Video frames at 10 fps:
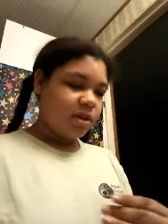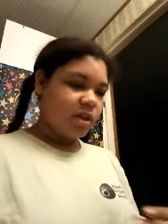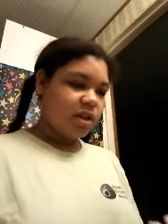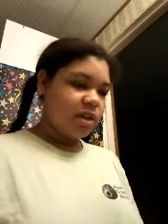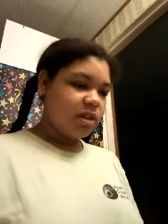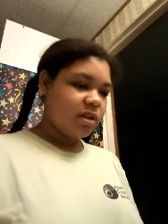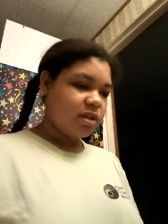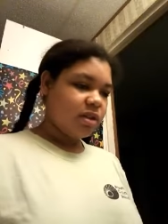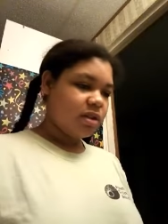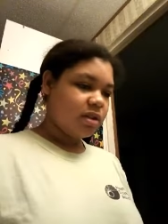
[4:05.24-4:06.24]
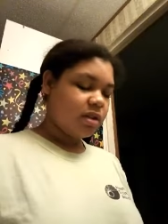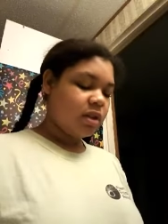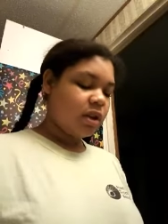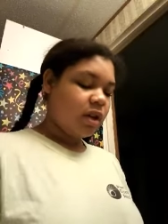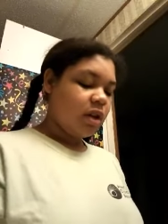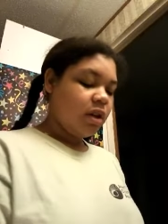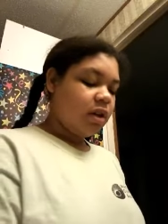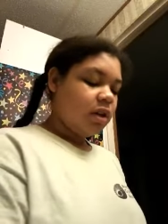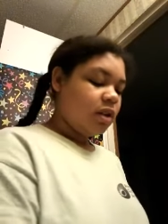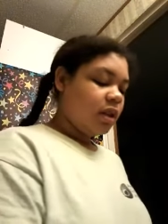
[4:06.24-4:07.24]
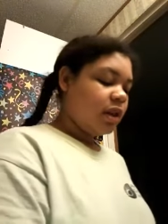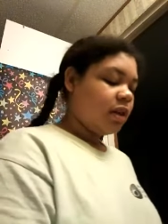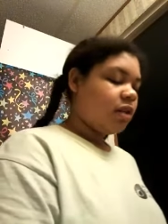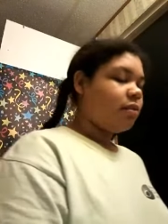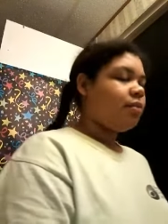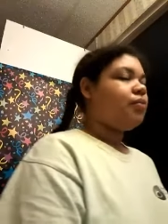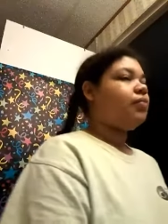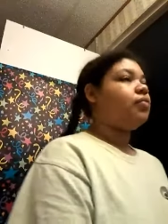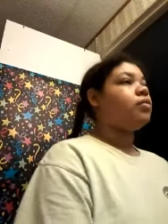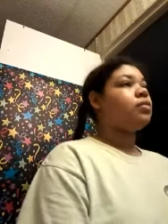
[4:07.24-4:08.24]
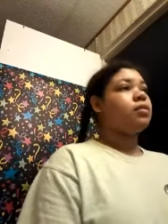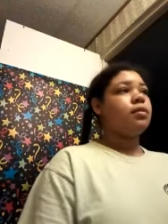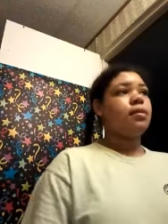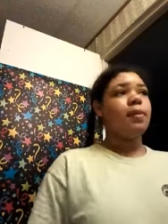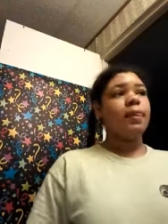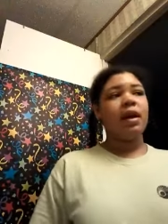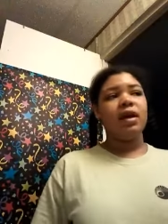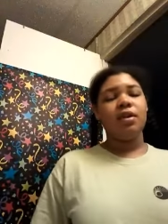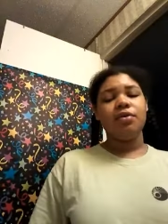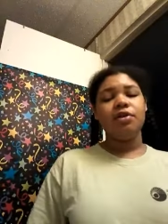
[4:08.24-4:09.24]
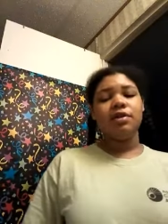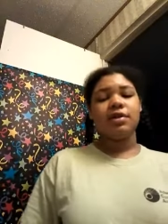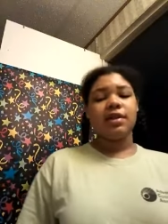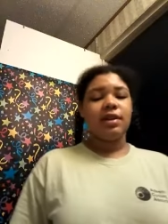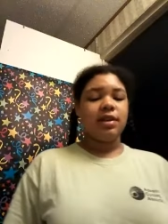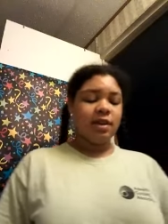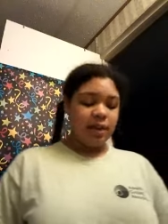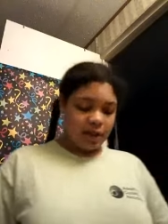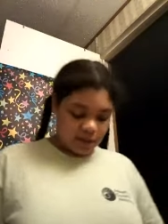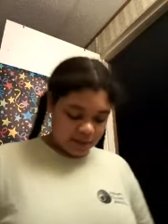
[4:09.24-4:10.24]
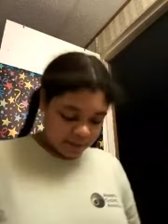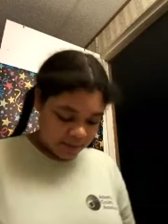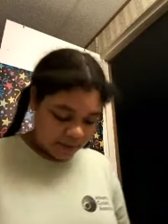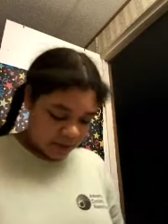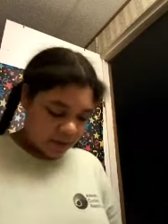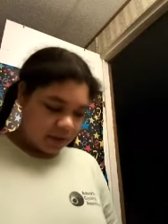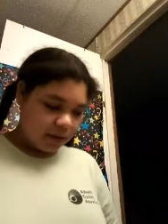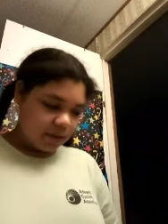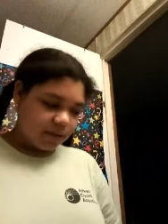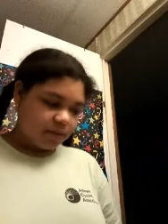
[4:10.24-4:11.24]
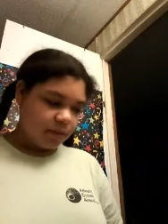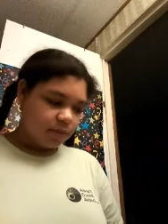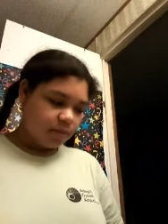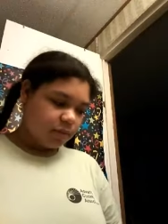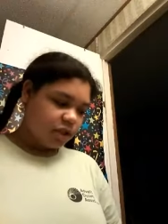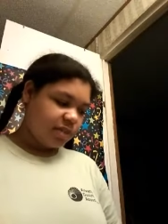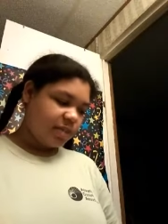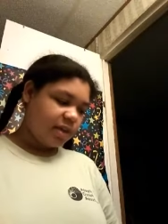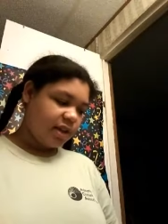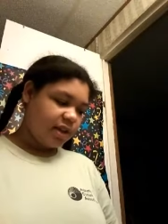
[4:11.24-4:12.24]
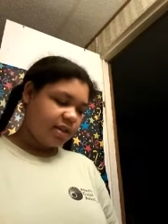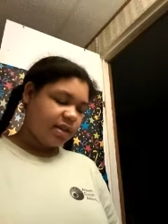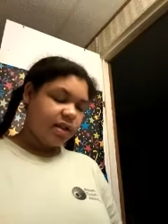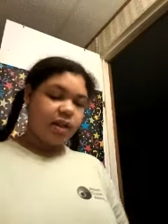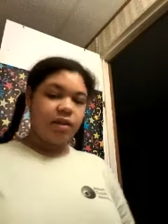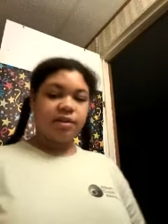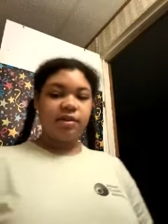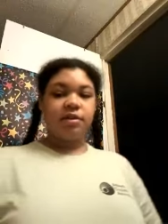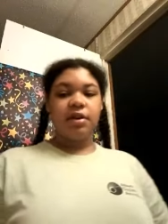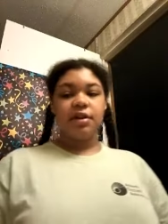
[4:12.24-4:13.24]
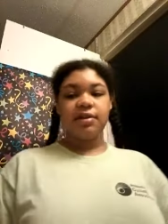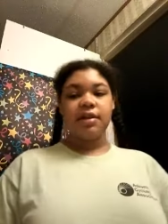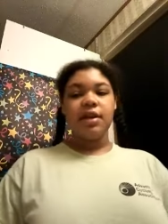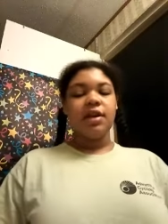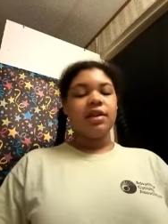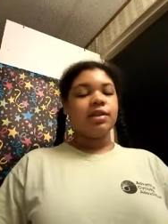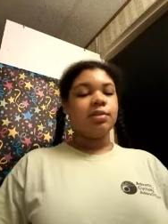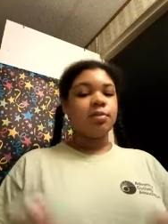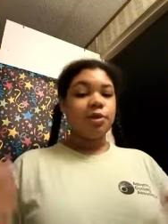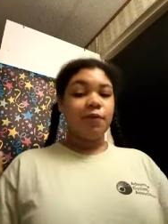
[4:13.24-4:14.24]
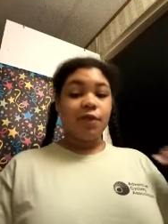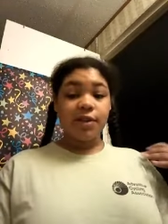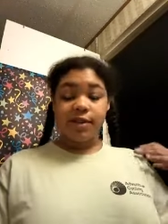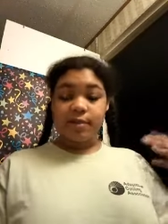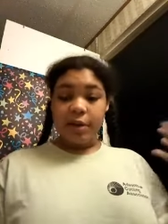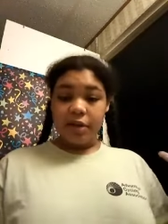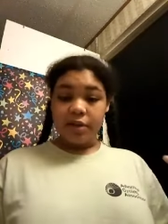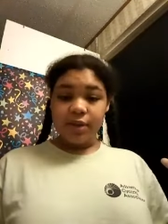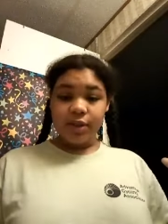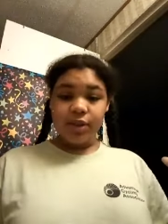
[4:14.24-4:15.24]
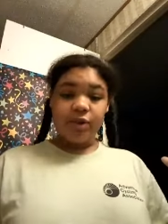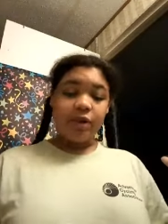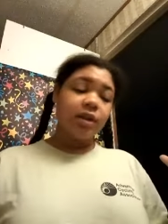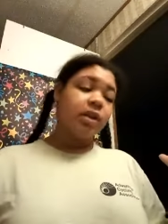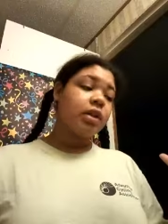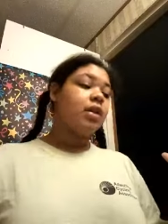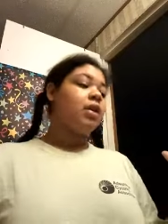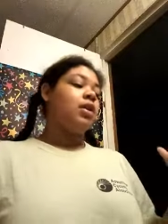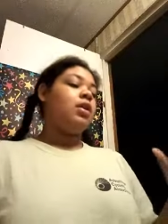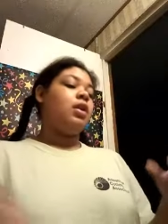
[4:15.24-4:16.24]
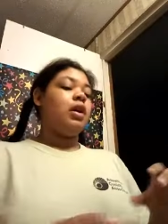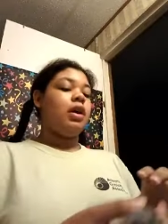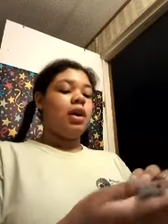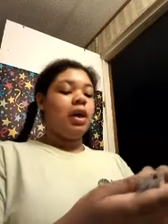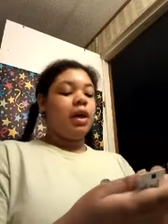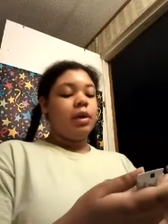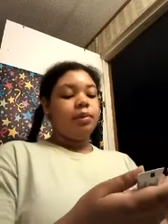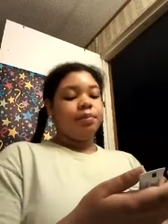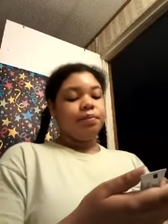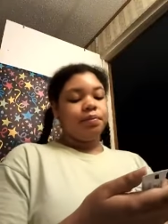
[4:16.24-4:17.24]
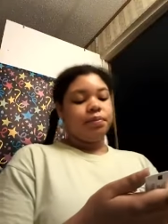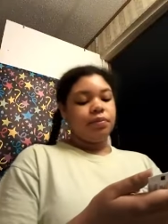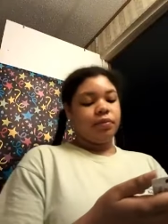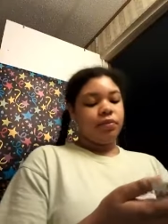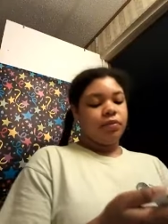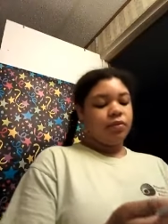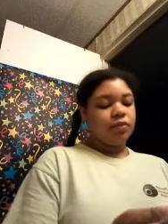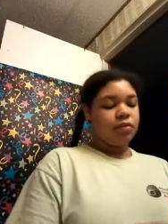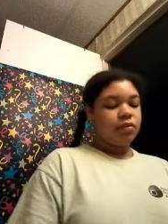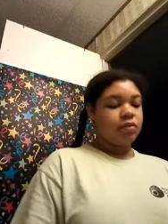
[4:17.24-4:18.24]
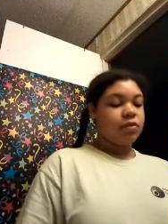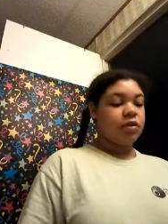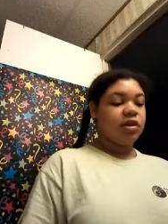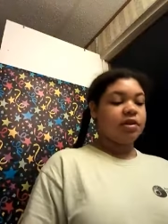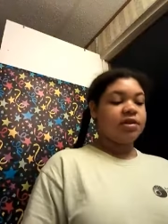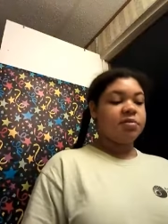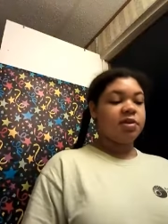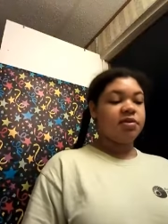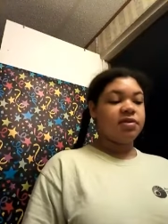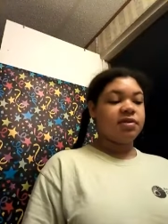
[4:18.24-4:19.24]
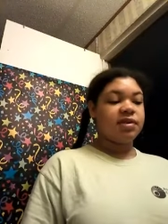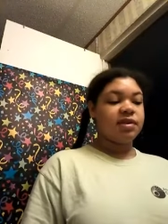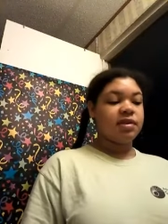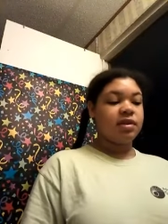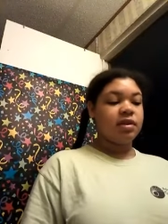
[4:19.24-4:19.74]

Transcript: good. Like, I don't want to say it kind of smells like Clearasil just because Clearasil has some different smells to it. Um, it smells